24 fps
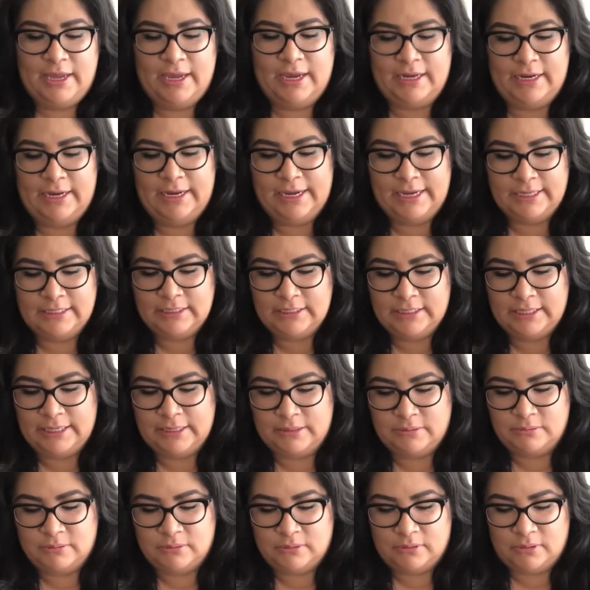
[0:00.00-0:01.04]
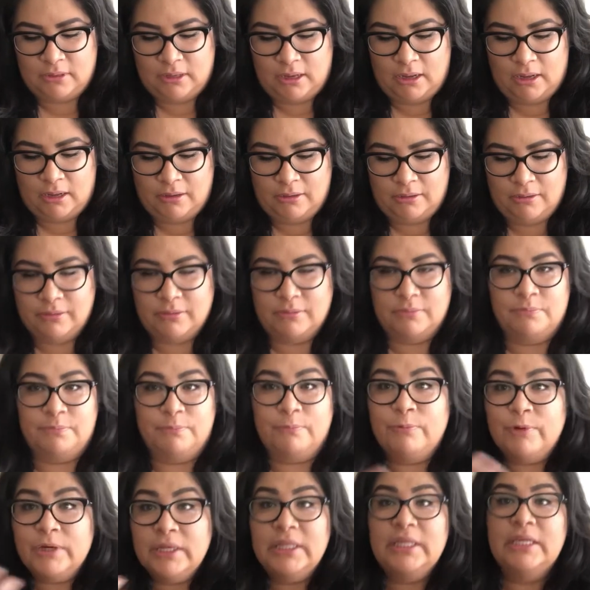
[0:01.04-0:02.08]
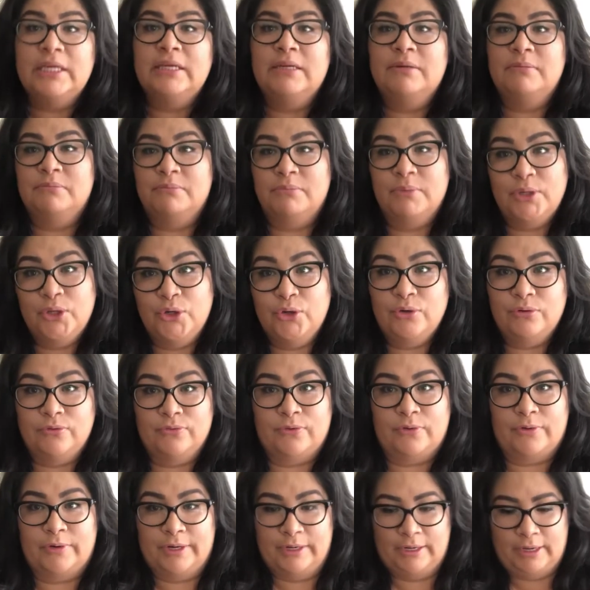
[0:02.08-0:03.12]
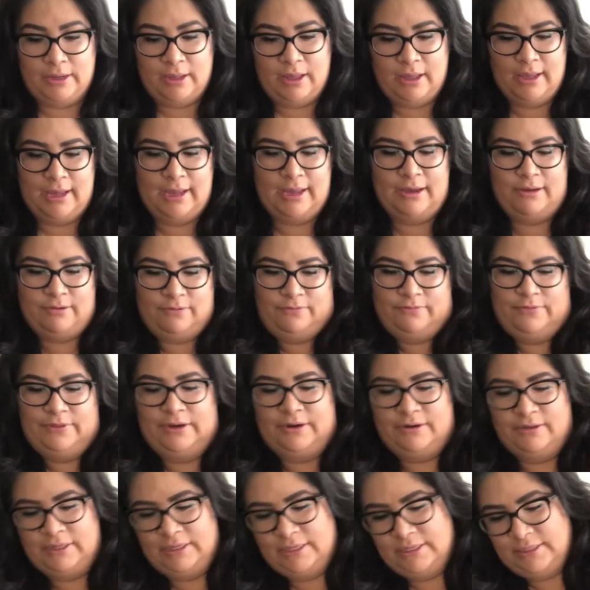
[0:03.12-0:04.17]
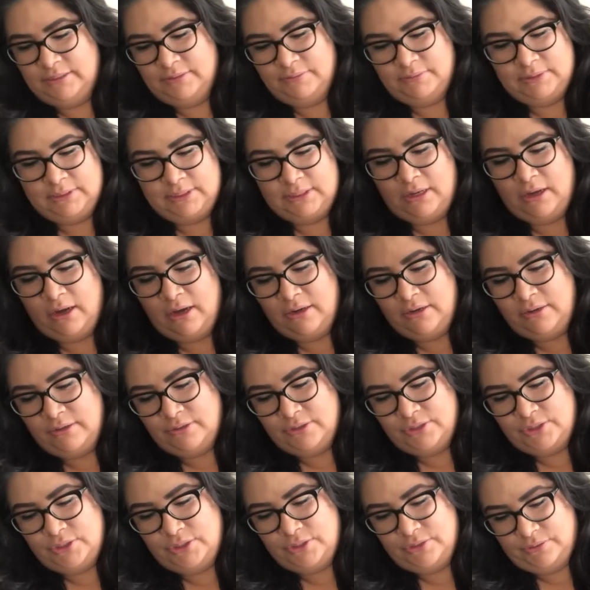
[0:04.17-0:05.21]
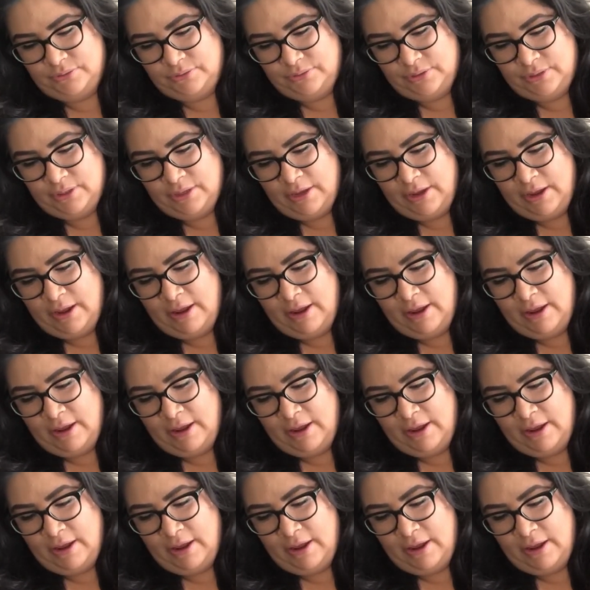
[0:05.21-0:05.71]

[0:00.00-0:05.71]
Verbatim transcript: And I had to like really maneuver it out of there because it was caught on her tooth.